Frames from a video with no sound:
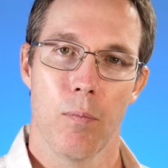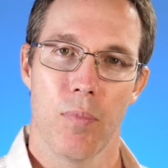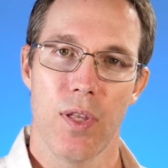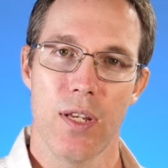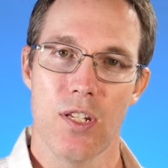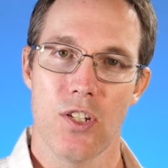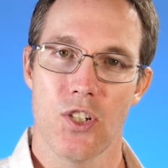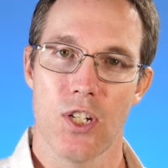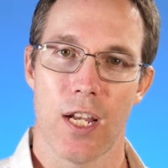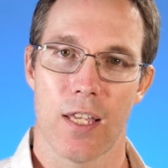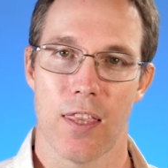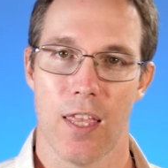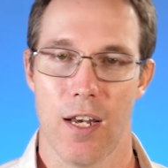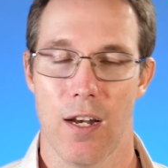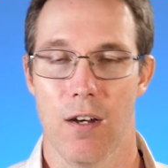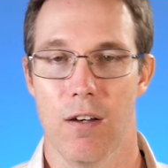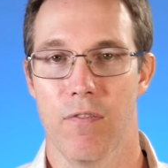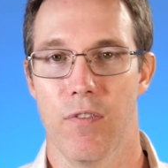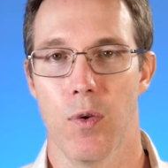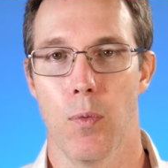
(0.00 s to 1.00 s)
Please check
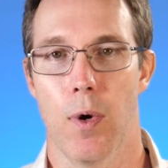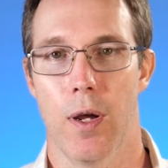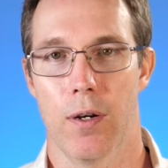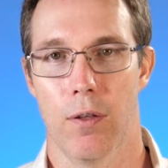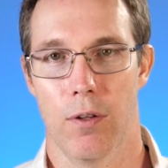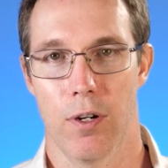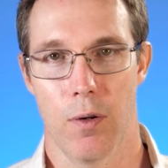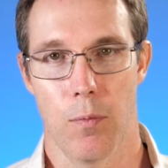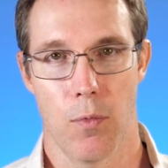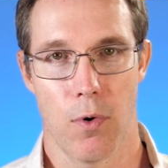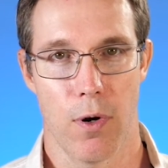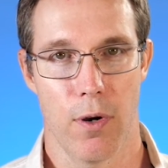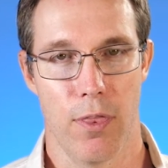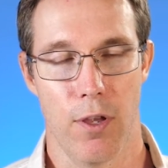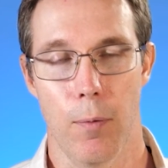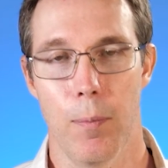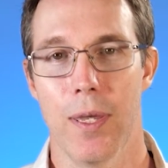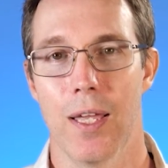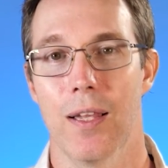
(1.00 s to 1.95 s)
that out if you want to learn more. There'll